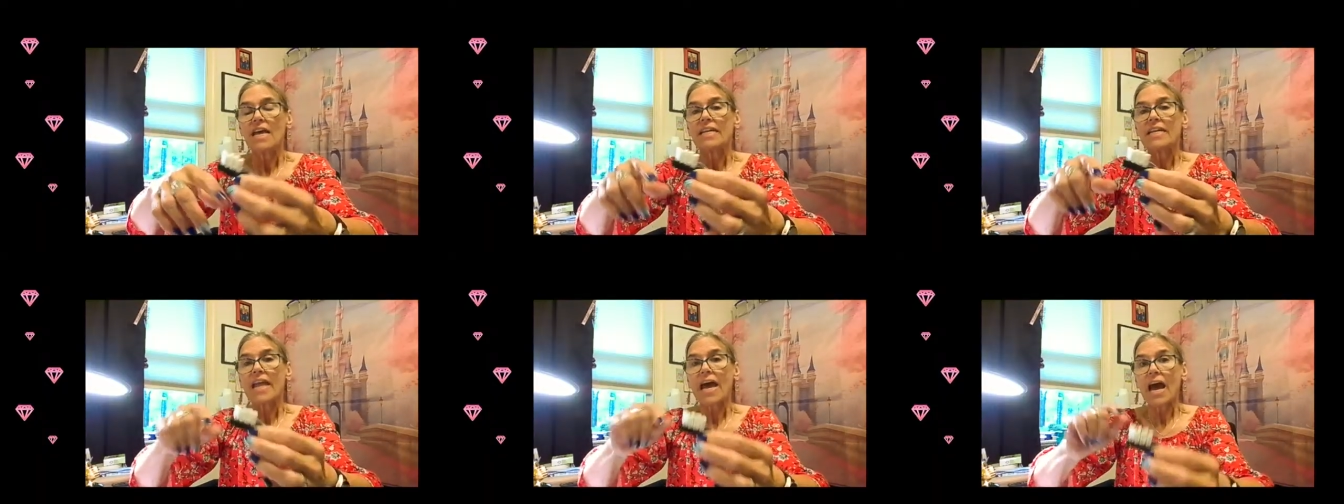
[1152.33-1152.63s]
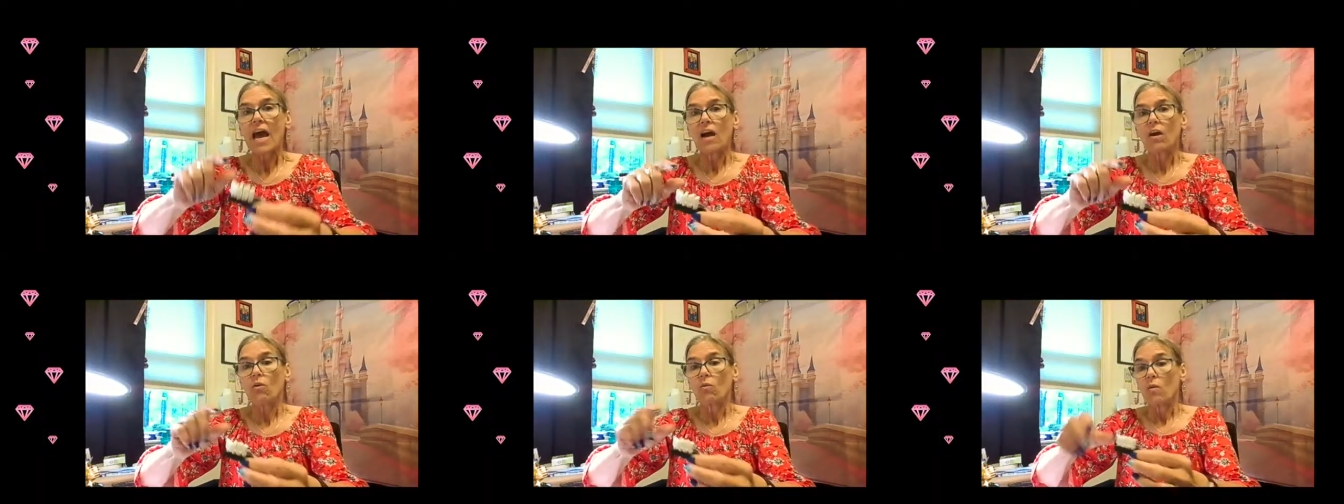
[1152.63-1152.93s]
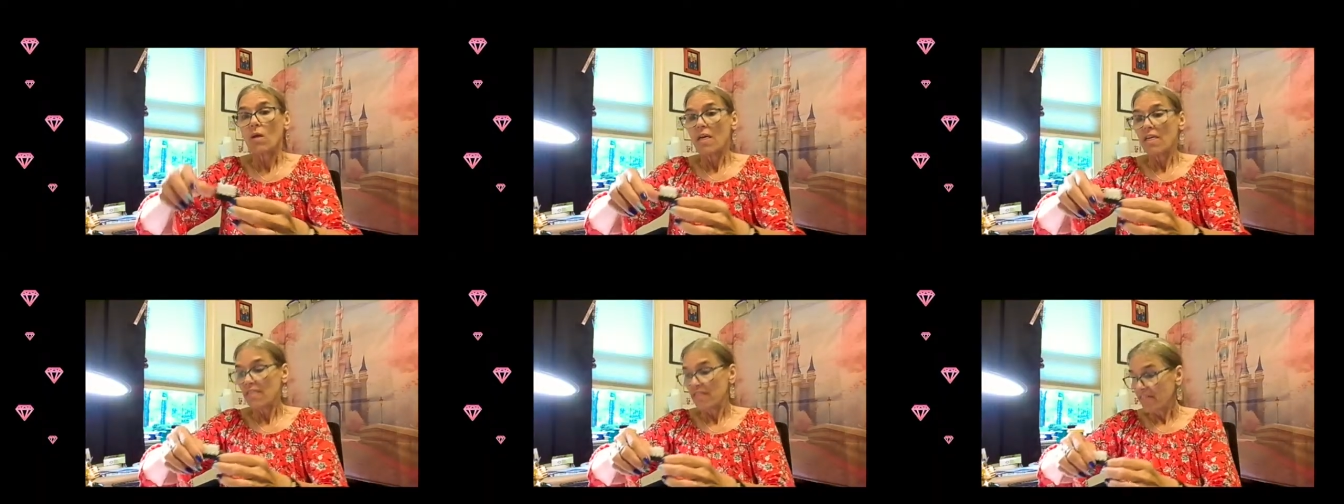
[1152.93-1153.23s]
Now,
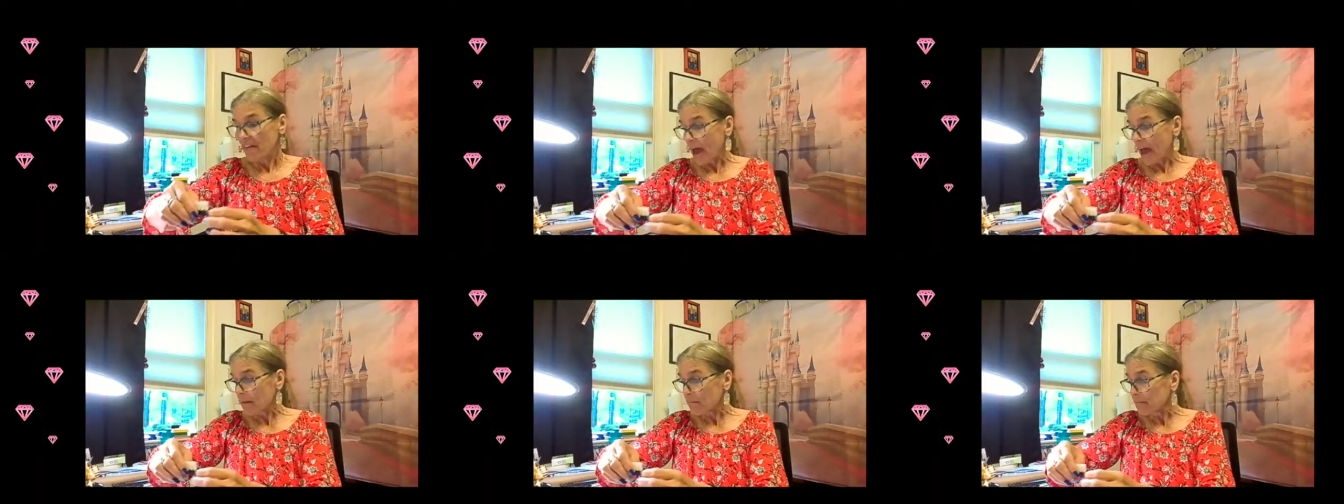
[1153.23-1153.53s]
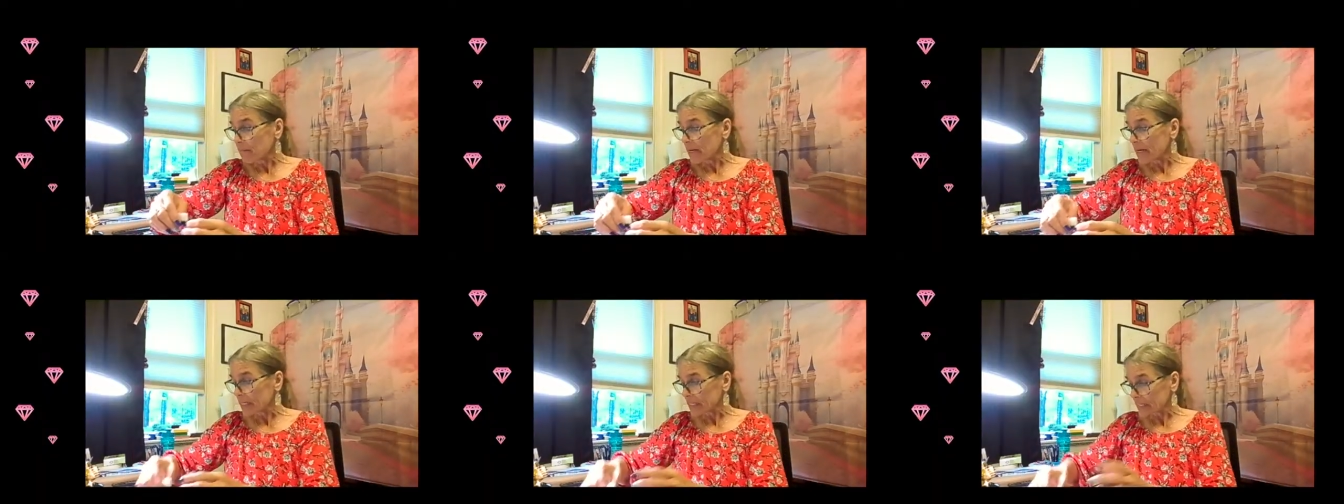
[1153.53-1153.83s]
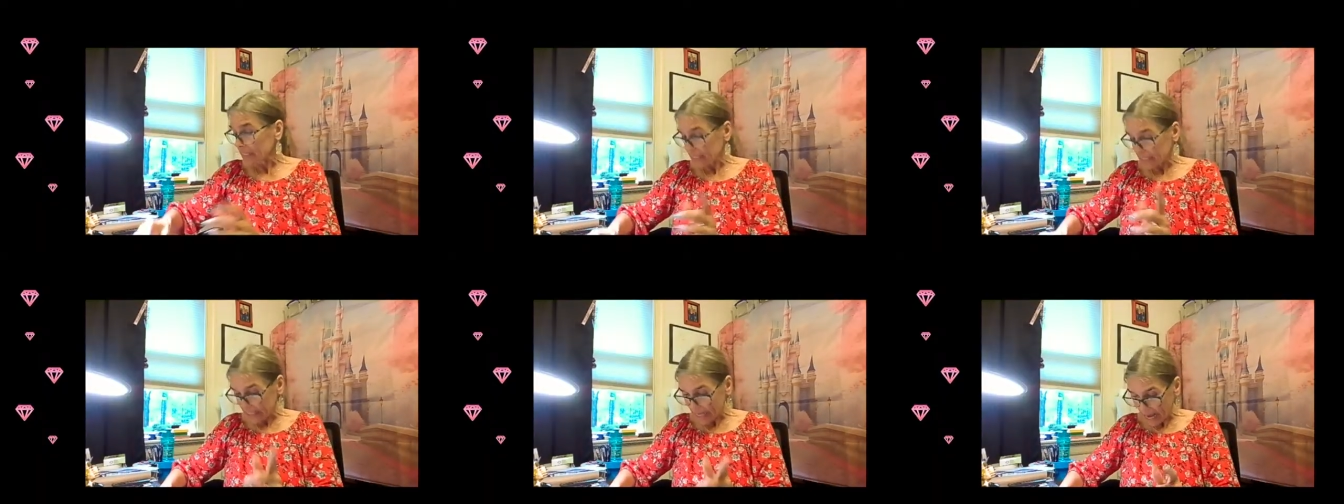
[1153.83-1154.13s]
that being
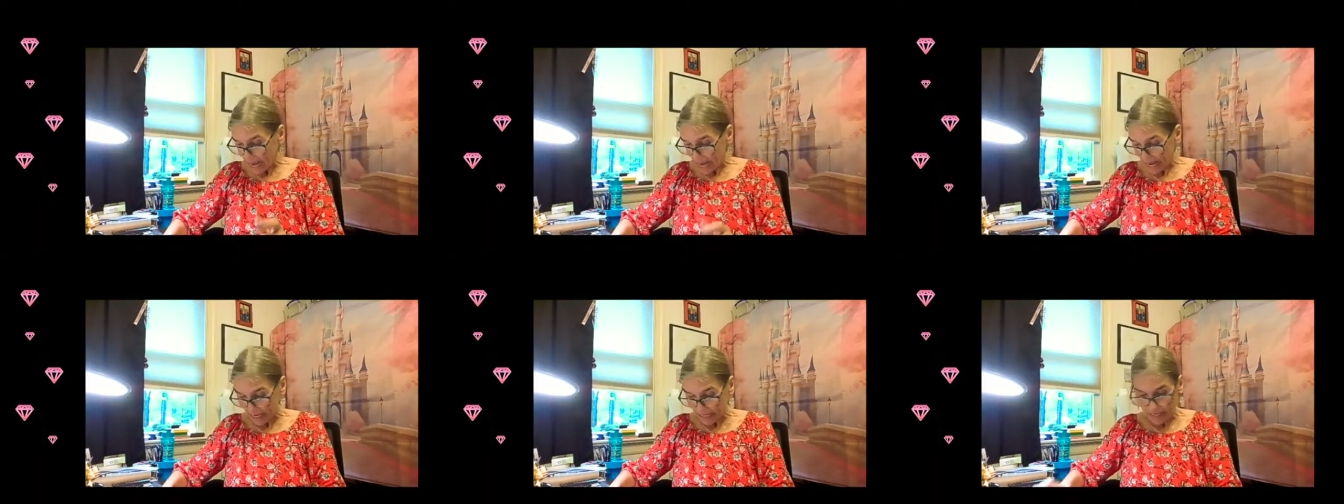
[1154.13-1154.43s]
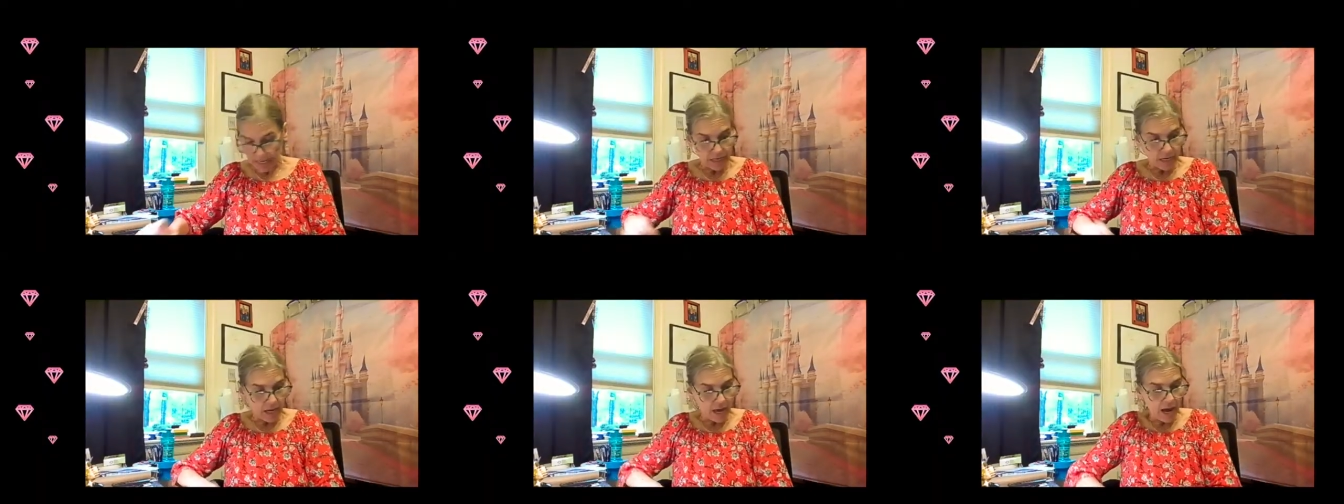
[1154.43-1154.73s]
said,